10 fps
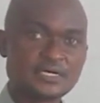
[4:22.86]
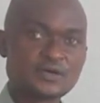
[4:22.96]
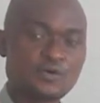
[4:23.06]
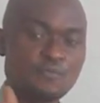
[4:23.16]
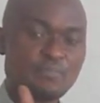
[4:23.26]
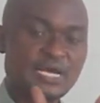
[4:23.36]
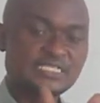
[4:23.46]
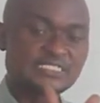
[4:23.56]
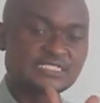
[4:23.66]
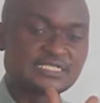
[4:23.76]

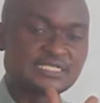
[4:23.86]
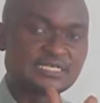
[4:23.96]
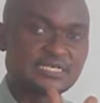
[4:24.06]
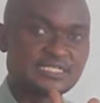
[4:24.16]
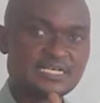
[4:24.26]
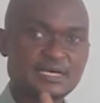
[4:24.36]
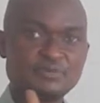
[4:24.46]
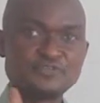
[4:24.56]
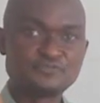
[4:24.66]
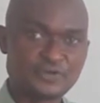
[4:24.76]
Compressed, then a
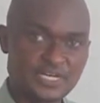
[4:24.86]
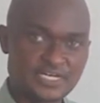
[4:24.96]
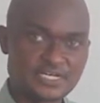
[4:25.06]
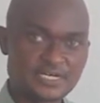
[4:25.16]
bit freed.